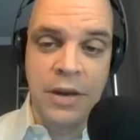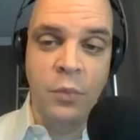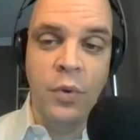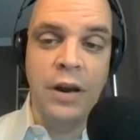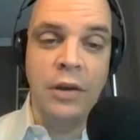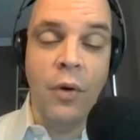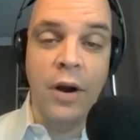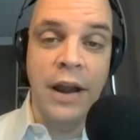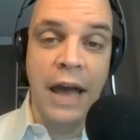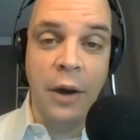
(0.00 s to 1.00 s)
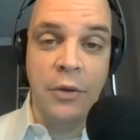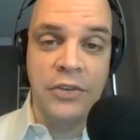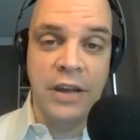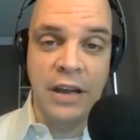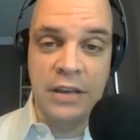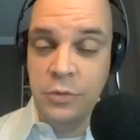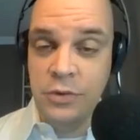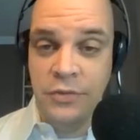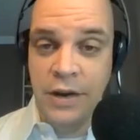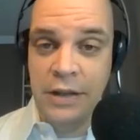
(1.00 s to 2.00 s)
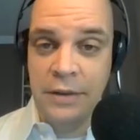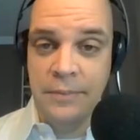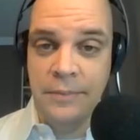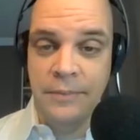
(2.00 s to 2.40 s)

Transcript: and where you are now. Is that how you would define it?